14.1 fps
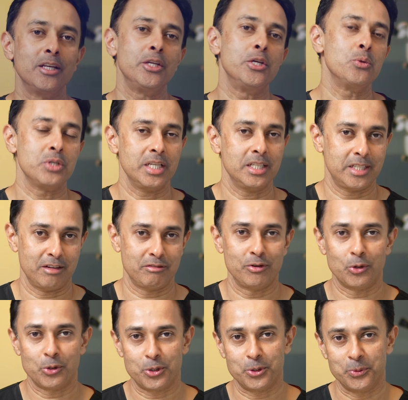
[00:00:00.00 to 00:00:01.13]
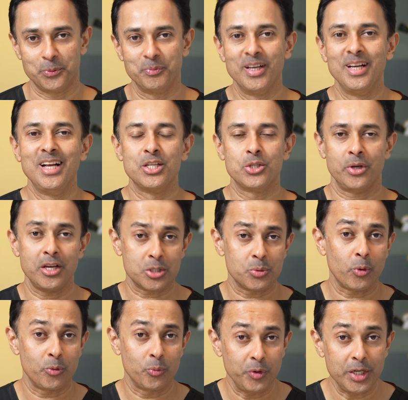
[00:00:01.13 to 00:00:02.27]
using Teflon too. So here's
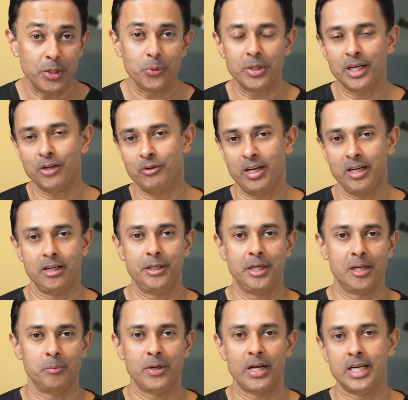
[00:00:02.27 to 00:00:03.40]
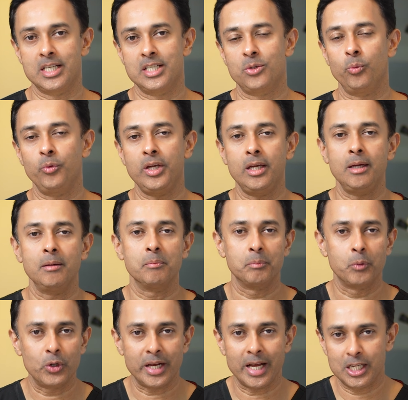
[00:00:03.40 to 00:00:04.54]
what we do in everyday clinical practice. We
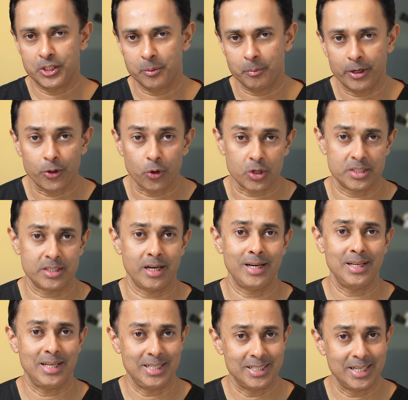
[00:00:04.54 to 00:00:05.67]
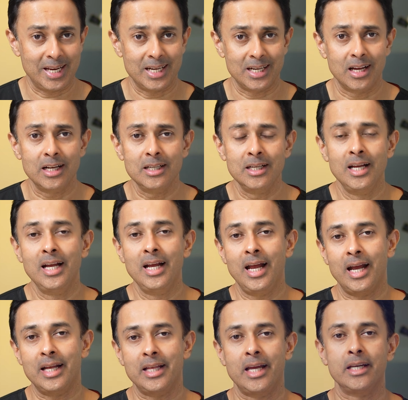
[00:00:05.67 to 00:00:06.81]
put calcium hydroxide in the canal,
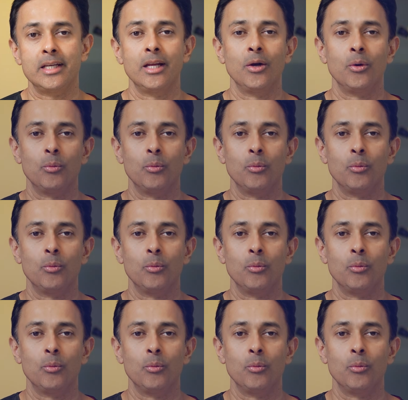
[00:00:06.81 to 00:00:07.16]
and then